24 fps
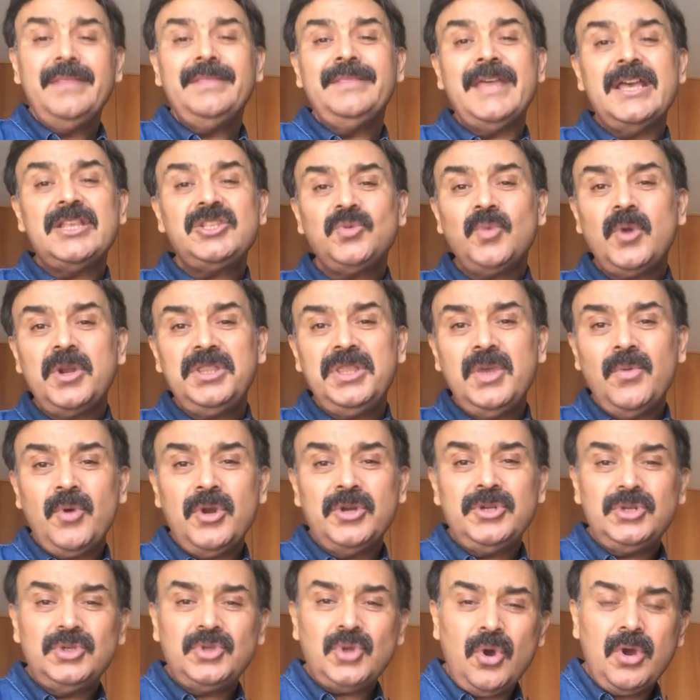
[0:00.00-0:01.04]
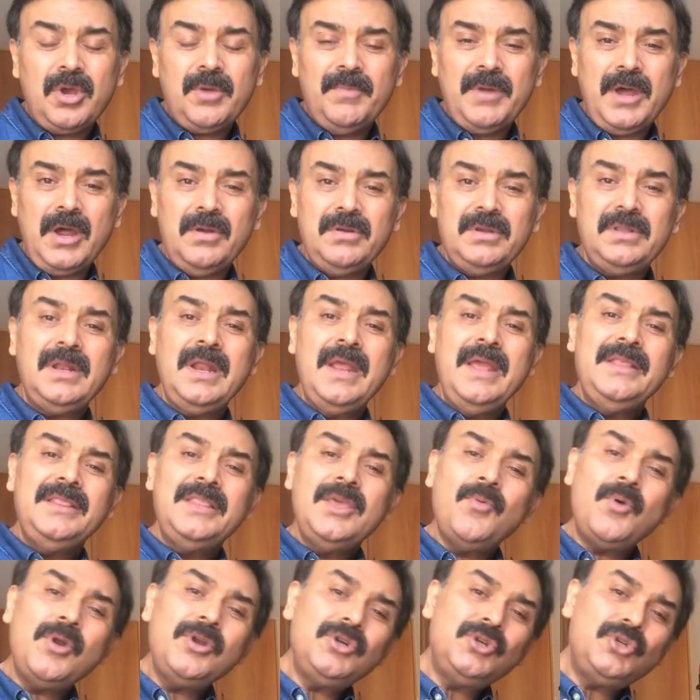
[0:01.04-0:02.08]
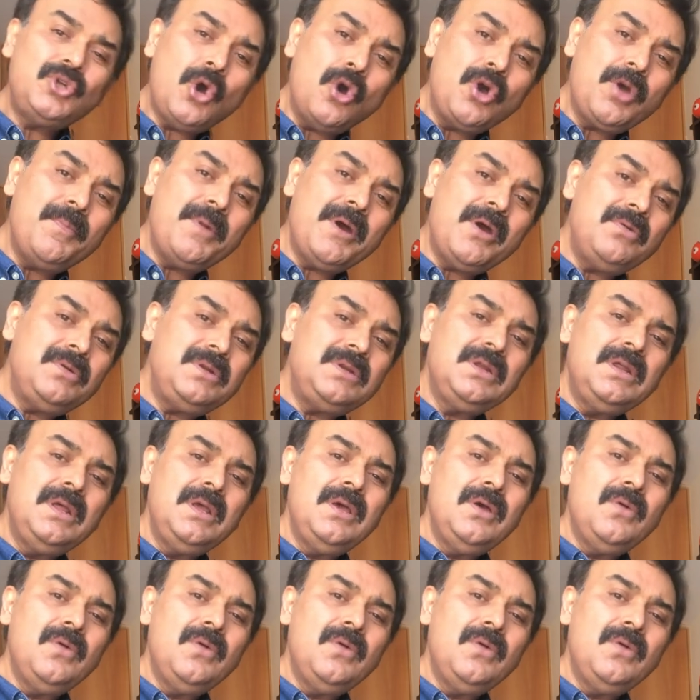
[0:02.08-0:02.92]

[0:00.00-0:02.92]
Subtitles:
That's what they want to talk about. They want to talk about